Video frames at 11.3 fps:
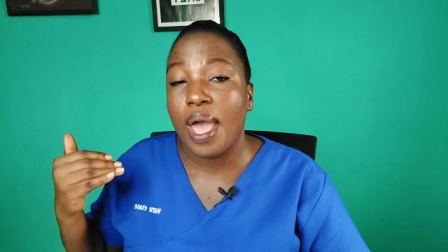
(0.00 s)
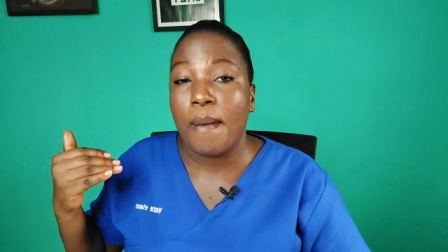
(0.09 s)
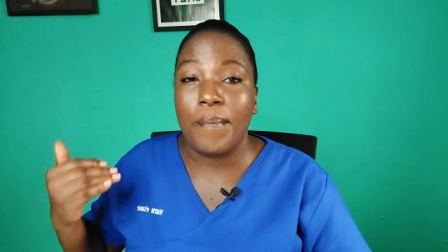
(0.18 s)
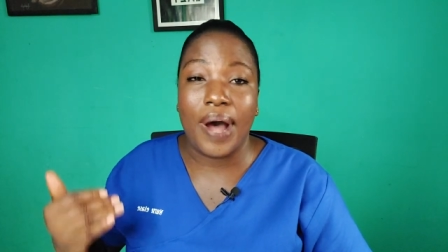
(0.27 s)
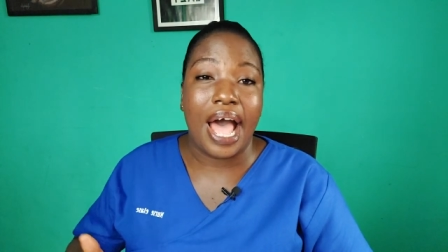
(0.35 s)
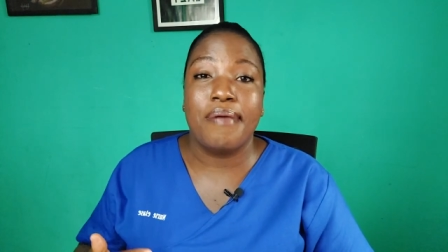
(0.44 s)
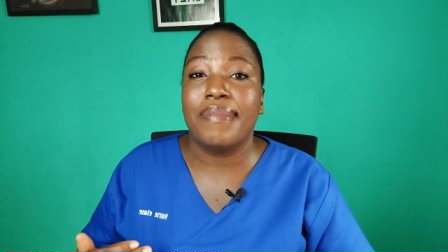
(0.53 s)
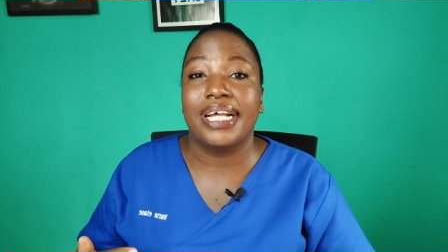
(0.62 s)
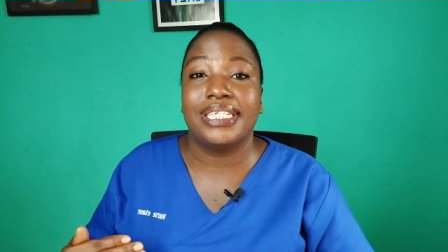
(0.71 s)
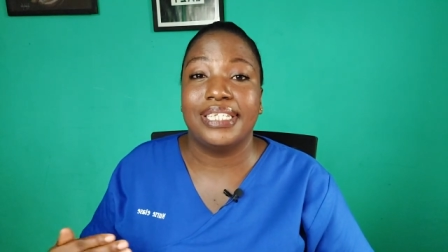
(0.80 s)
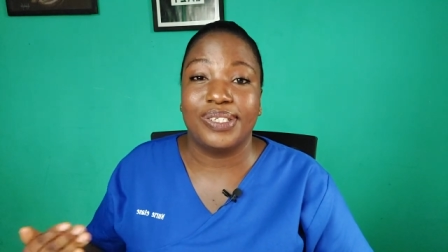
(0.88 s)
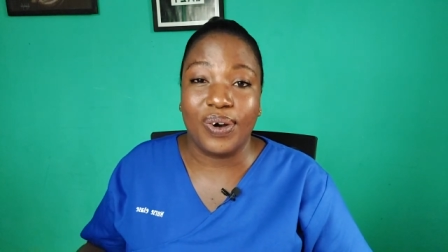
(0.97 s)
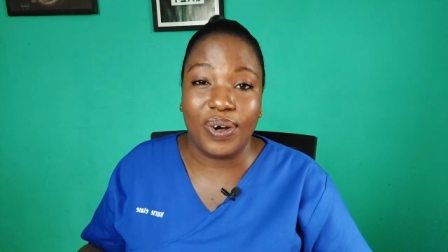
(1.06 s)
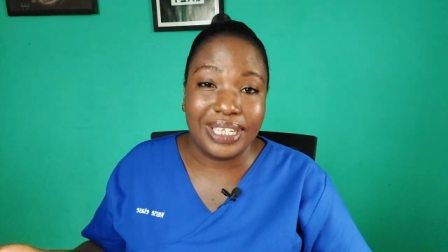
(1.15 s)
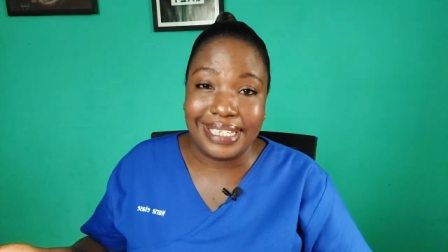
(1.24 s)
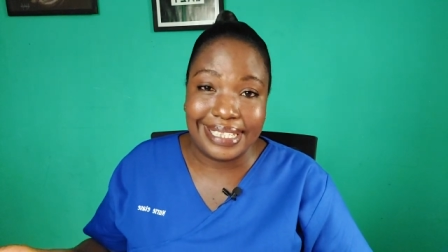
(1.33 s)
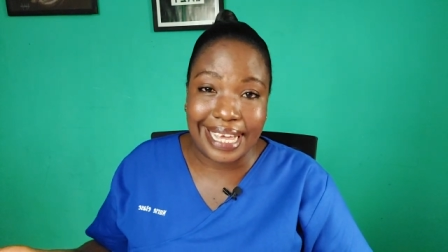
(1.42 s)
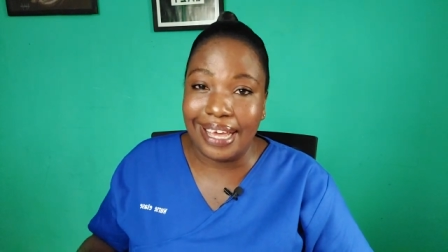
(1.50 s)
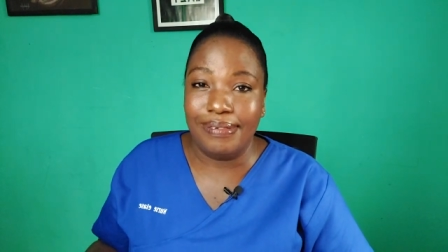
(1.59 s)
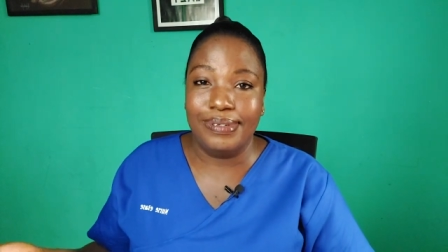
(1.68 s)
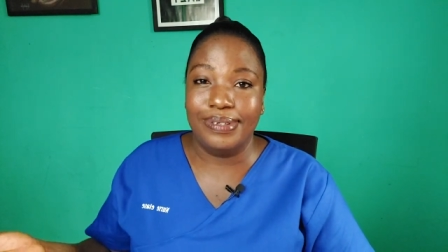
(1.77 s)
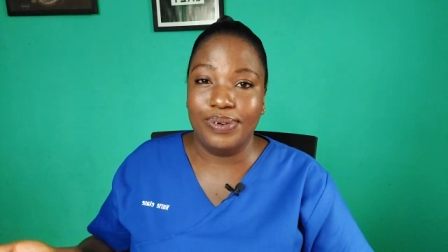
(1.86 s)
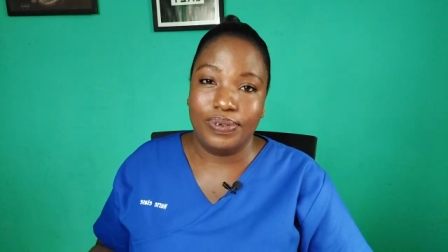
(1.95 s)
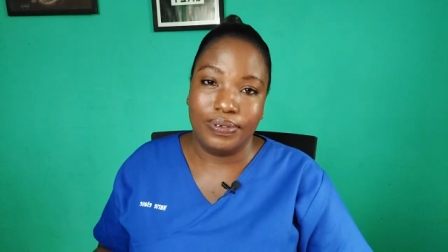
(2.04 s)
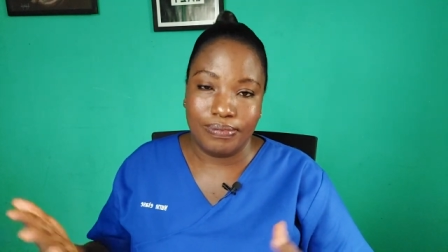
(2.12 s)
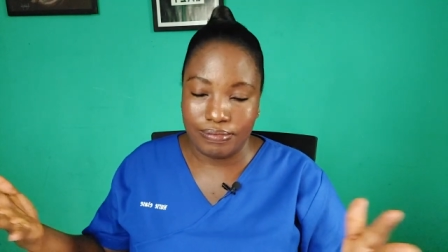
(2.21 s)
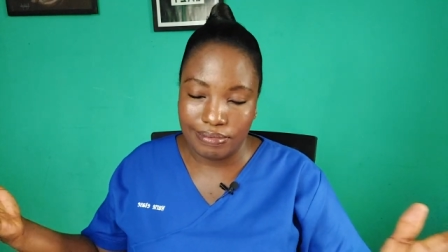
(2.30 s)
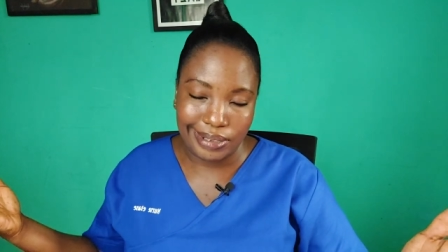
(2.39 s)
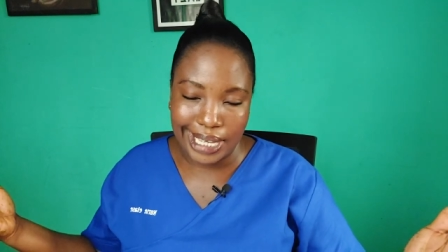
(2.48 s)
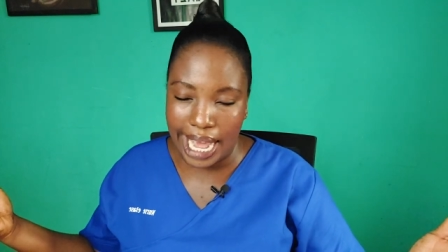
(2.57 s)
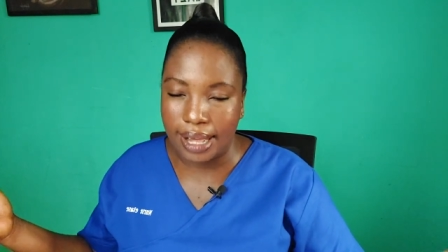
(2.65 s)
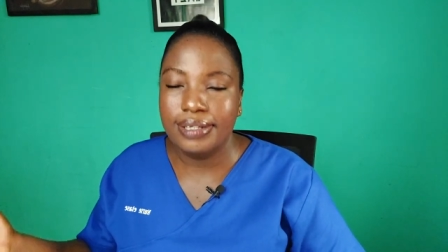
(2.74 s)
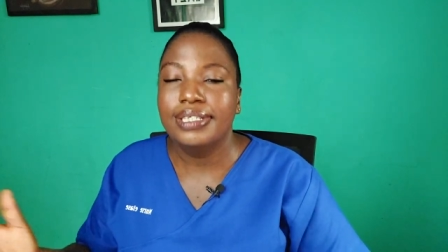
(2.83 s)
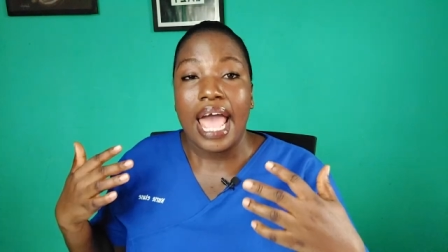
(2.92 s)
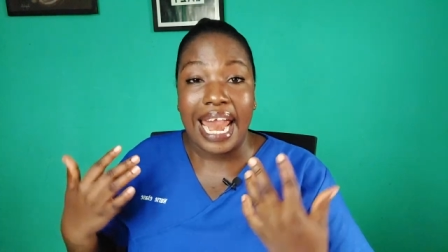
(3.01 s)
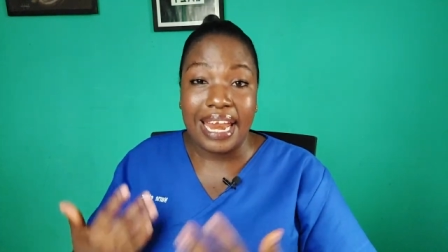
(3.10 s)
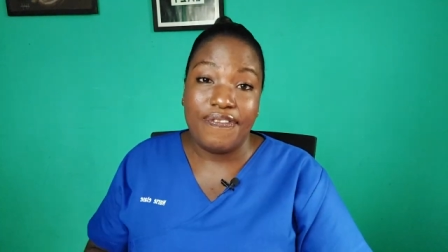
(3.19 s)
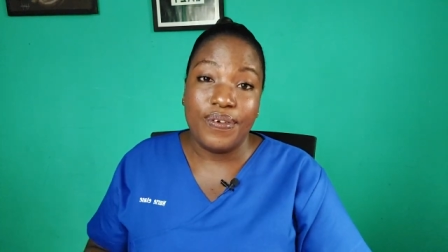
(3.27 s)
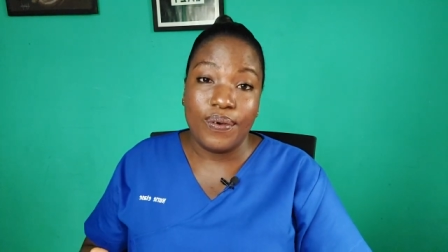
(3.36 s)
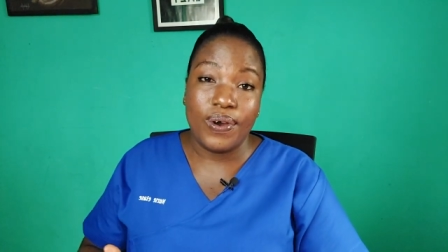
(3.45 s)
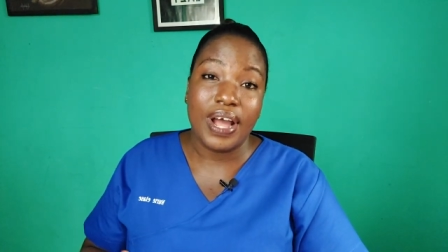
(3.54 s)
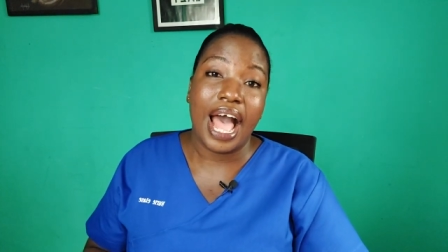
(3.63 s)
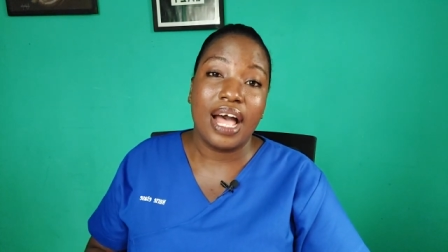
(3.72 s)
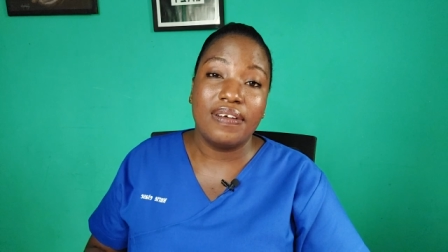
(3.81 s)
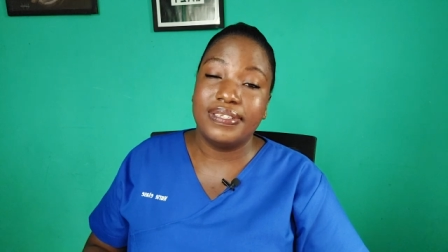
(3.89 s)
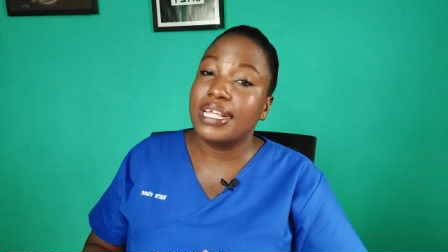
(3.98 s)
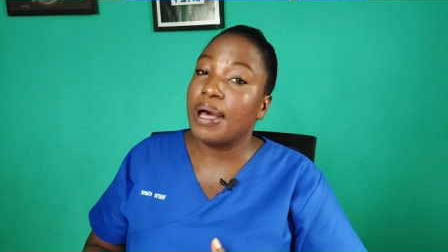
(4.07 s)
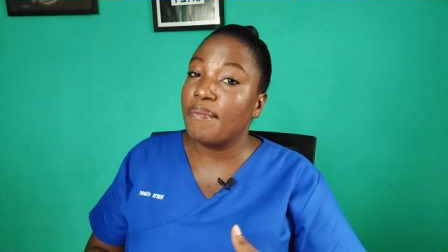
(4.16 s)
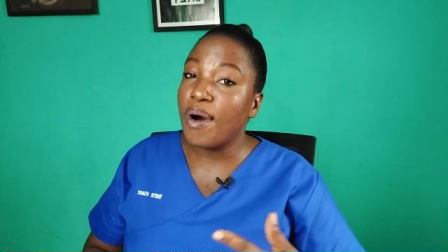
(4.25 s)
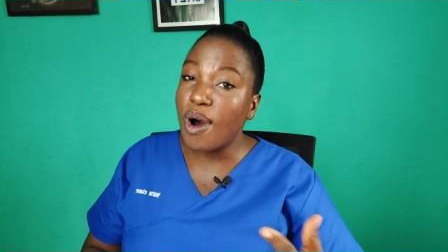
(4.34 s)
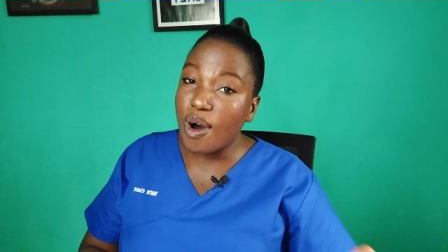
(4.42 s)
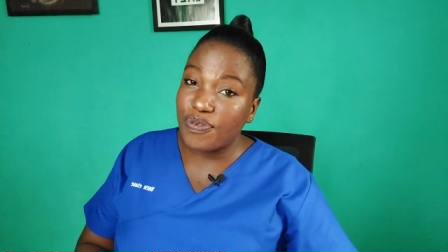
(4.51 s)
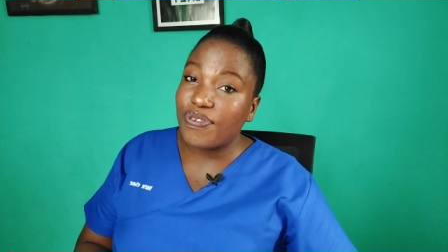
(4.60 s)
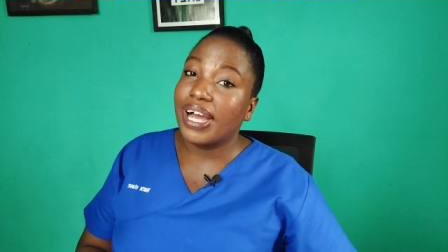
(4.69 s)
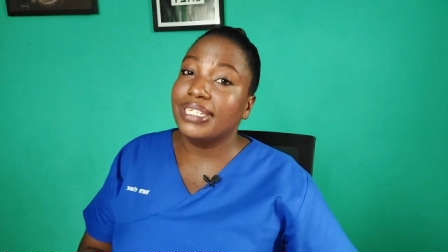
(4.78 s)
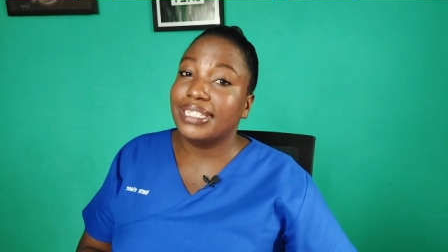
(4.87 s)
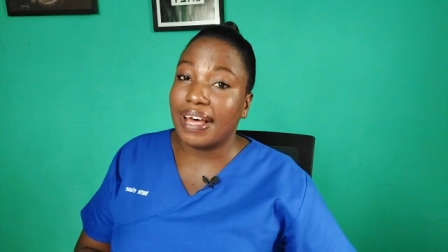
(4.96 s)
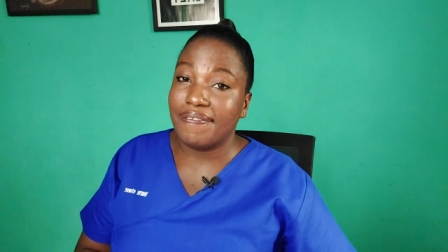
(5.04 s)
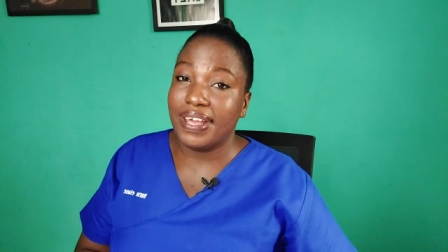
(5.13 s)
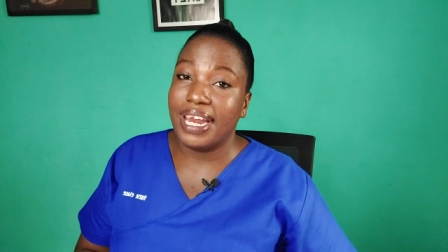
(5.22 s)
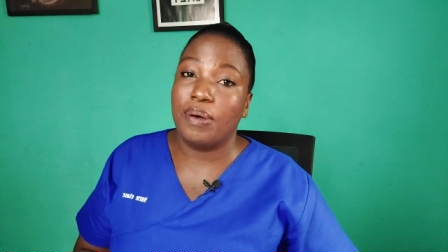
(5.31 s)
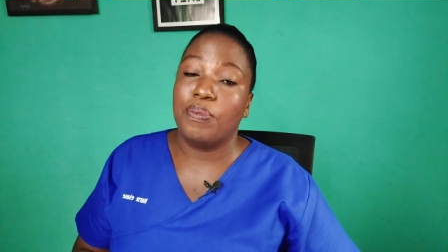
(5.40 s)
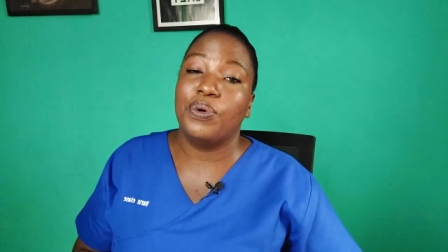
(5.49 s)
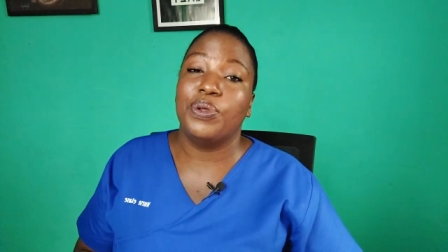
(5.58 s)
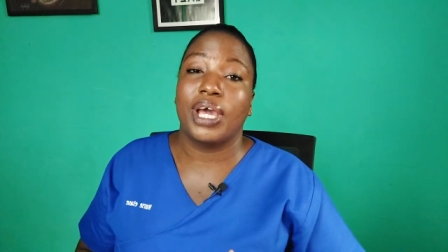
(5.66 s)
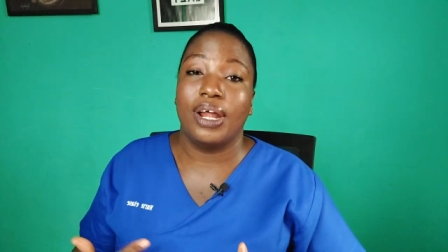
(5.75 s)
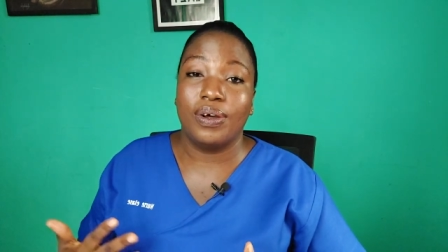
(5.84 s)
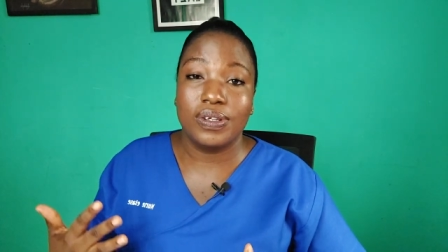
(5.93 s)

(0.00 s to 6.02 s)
buy matches all the time you know yeah and if you have some more funds available you can